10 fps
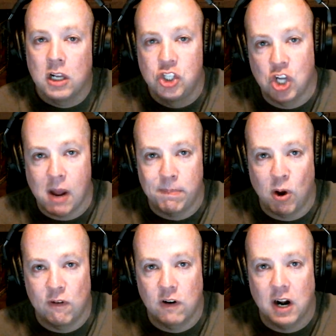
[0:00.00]
jump
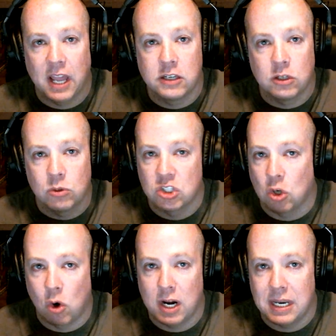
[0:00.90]
over and do
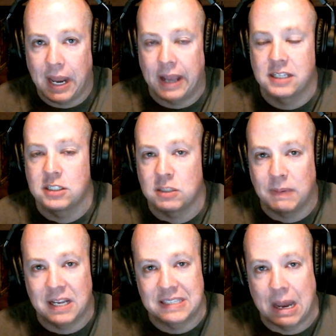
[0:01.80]
Soarin' next, just
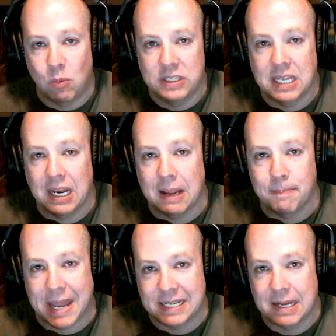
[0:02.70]
because that one's going to
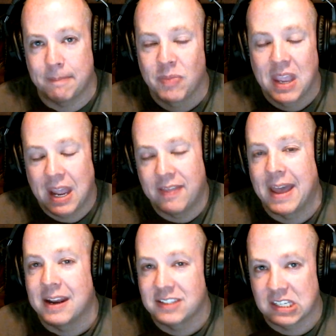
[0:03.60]
get backed up, and
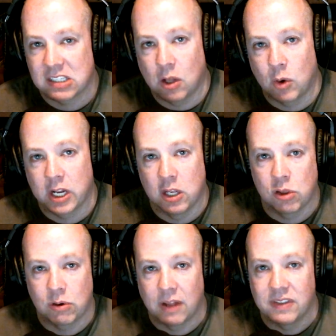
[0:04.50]
that is a slower
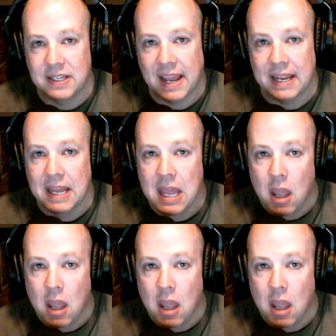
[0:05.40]
queue throughout the day.